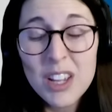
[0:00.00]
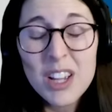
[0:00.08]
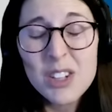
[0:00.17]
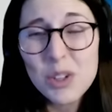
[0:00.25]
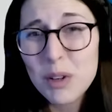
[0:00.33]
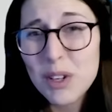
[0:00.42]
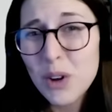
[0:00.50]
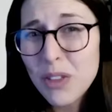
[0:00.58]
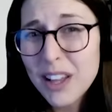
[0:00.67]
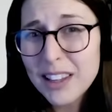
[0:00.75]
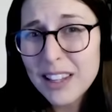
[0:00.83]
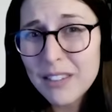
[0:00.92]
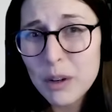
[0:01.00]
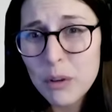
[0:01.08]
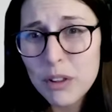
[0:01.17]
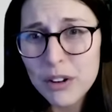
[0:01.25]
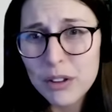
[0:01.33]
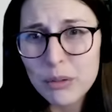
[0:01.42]
So we know that living
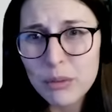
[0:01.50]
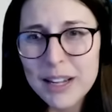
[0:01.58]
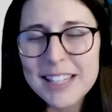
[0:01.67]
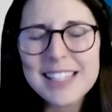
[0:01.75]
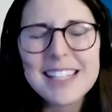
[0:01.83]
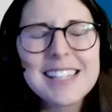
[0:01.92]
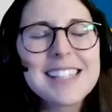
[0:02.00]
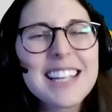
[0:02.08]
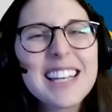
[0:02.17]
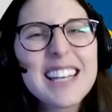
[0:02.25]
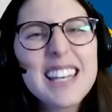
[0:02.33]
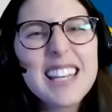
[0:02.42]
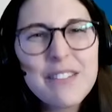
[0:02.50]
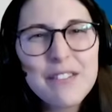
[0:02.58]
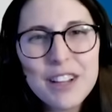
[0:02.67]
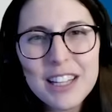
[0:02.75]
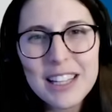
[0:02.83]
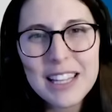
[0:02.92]
with arthritis can
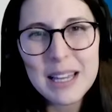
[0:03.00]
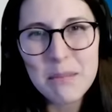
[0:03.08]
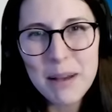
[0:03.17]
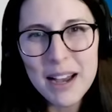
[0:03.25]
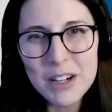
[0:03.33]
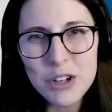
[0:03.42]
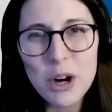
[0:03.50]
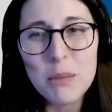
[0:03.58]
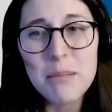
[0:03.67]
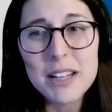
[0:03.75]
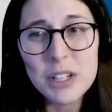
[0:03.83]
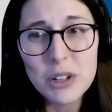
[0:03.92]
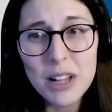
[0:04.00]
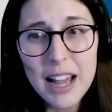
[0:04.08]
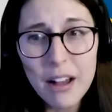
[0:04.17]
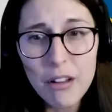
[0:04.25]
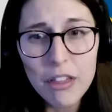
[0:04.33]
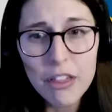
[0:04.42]
significantly impact our mental
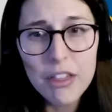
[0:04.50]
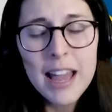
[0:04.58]
health.